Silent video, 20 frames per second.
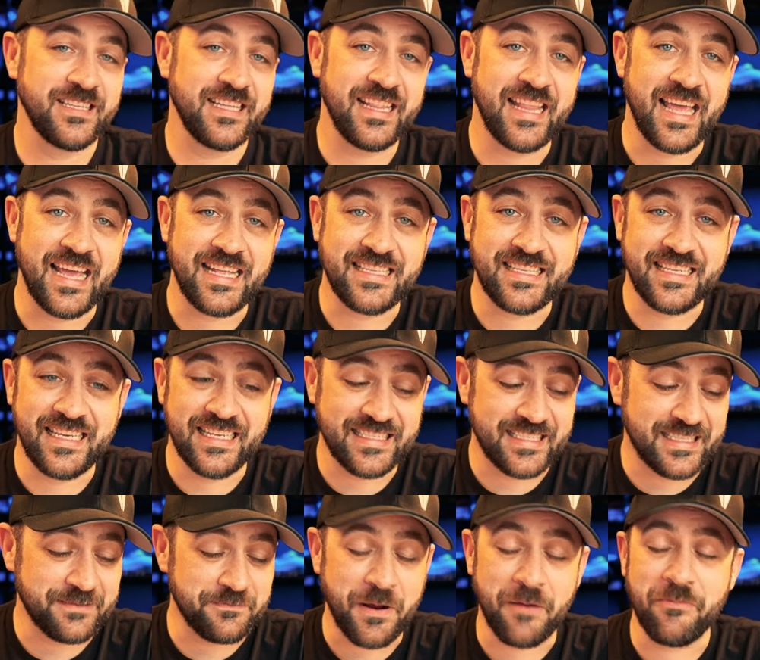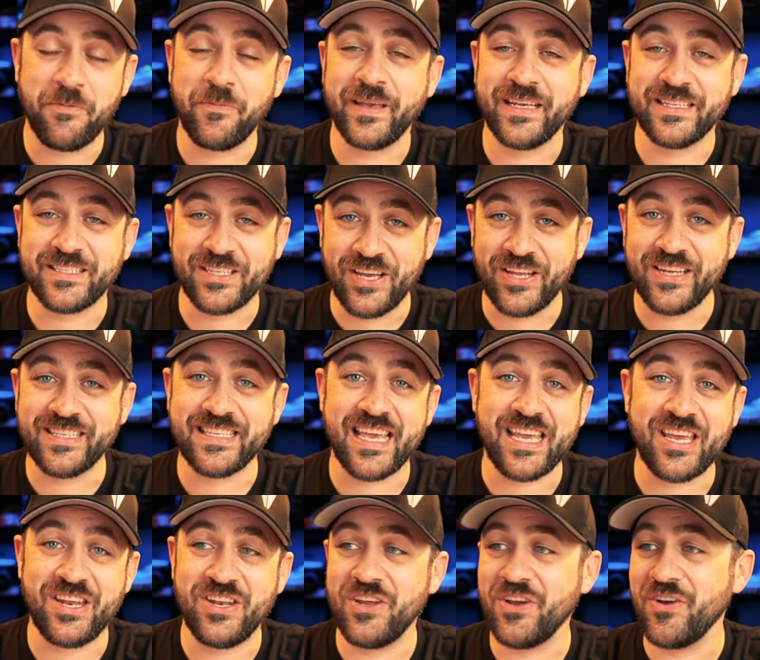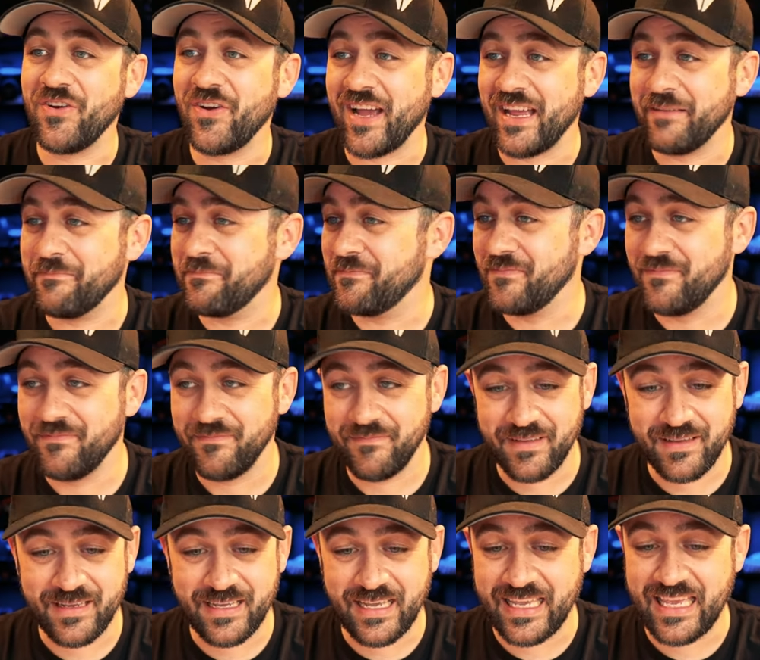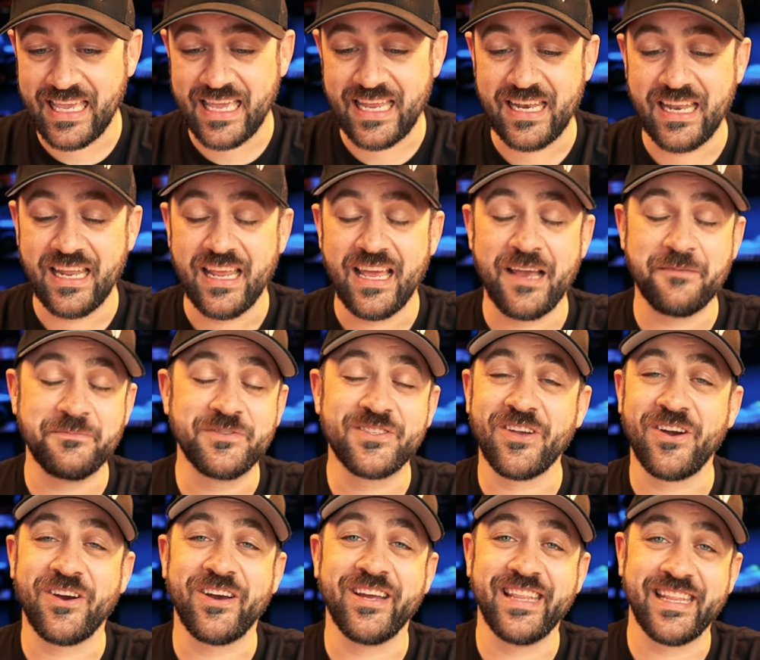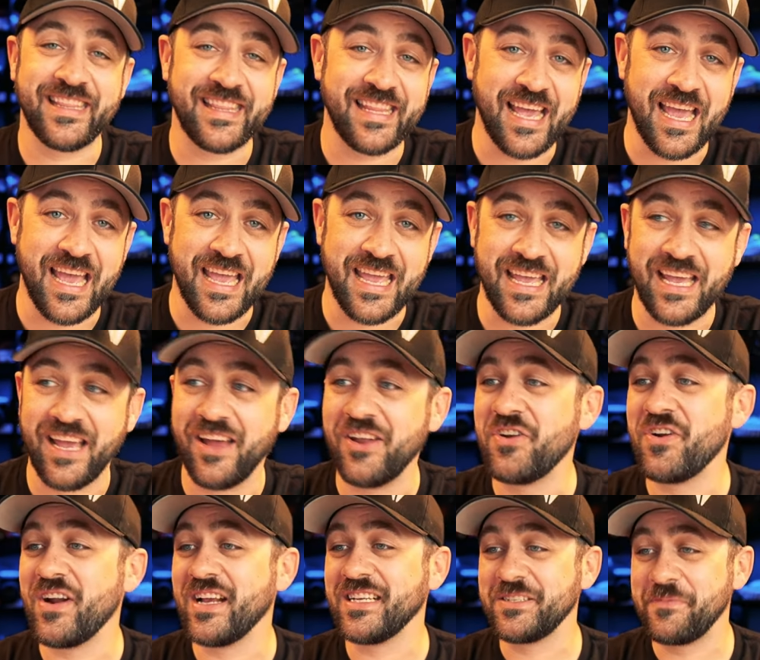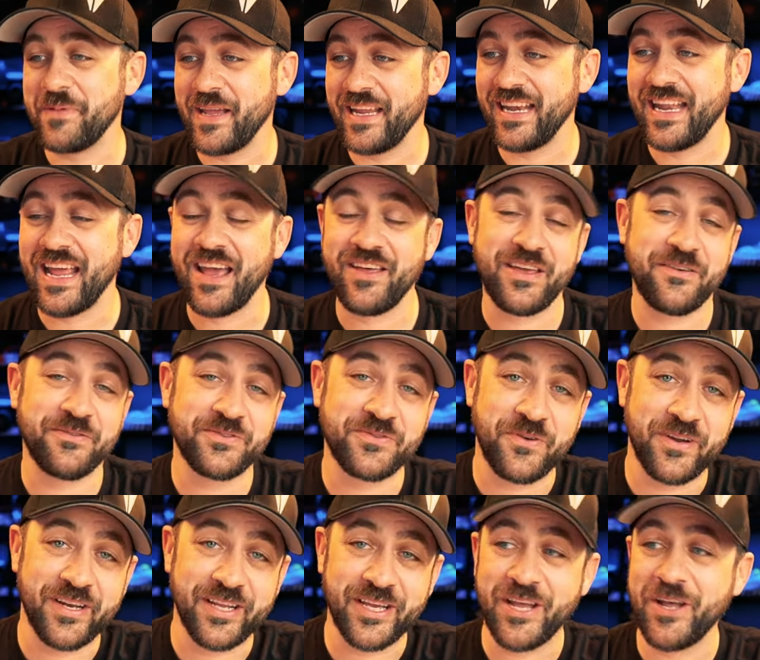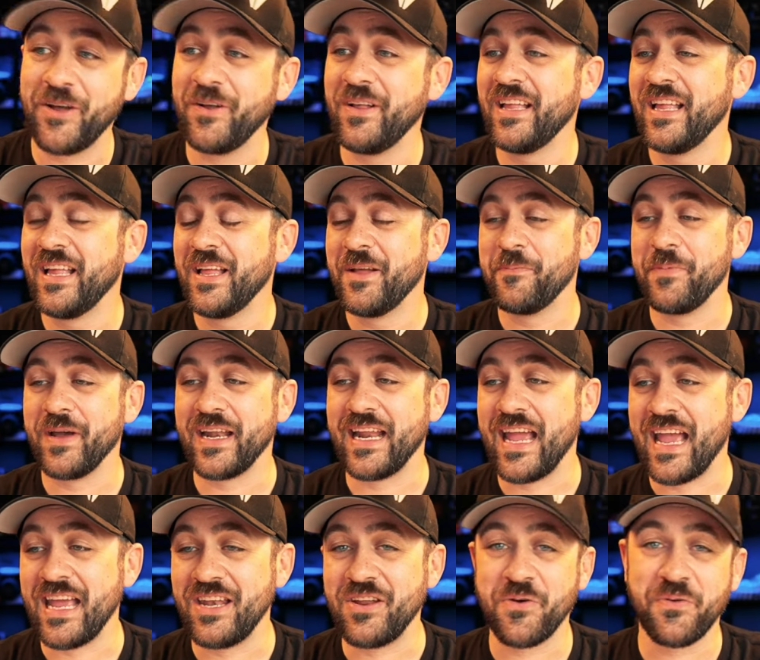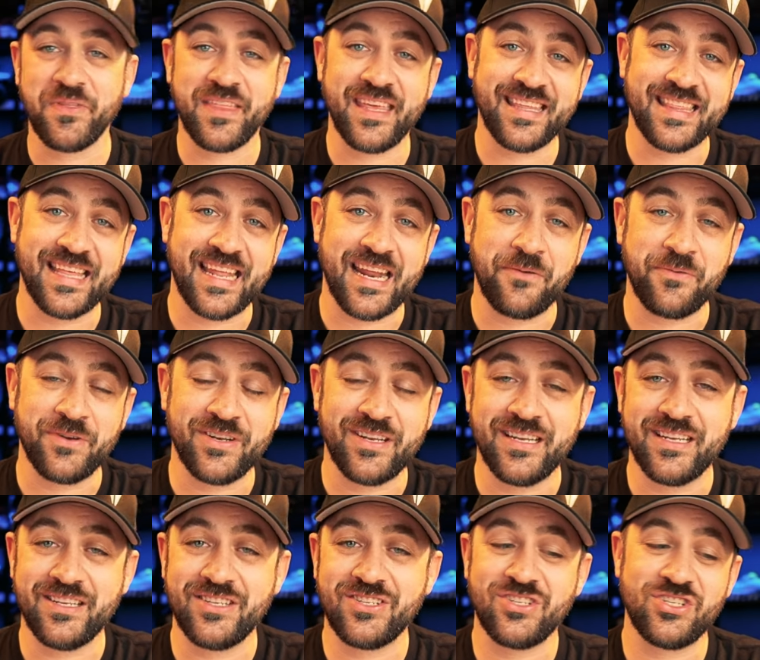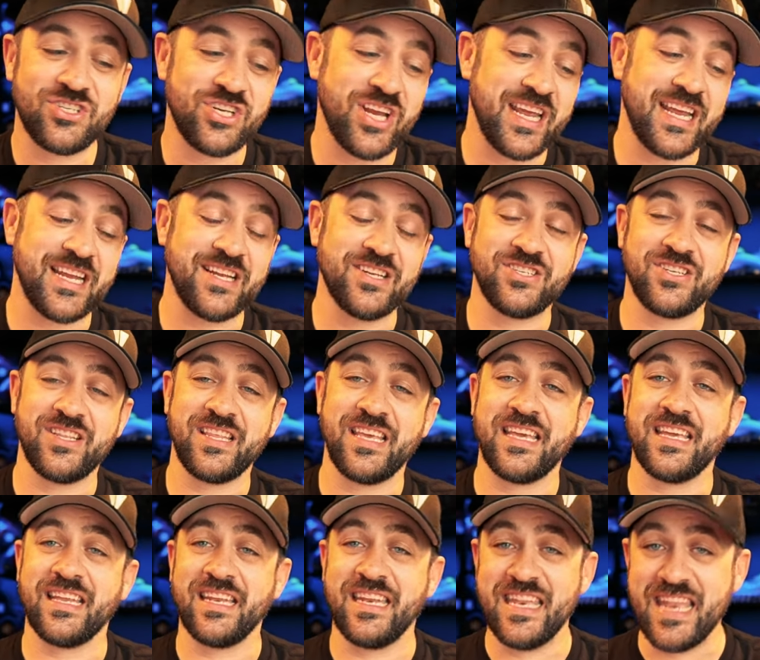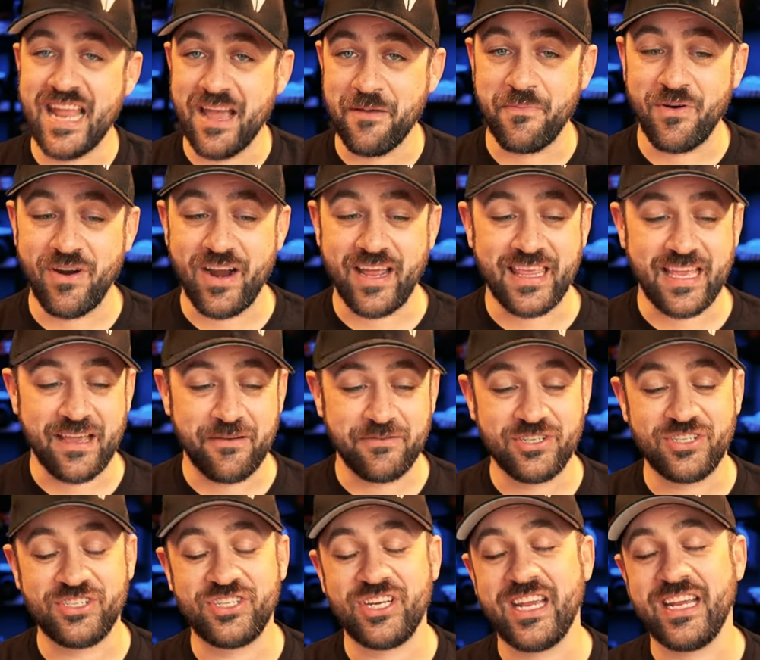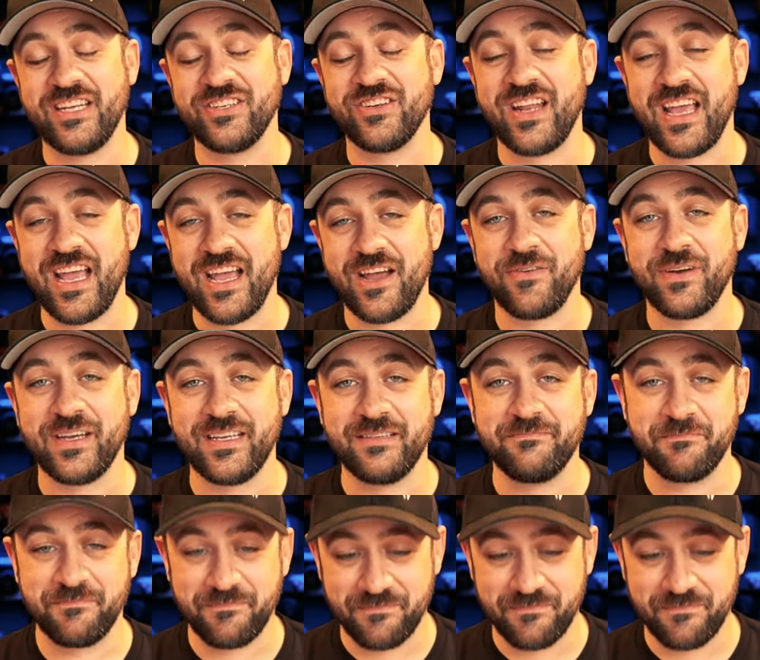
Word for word: That is probably as good as I can do. I, again, I'm sorry that I underestimated how that was going to go, but I, I don't think that I would change the number. I think I would just change on how I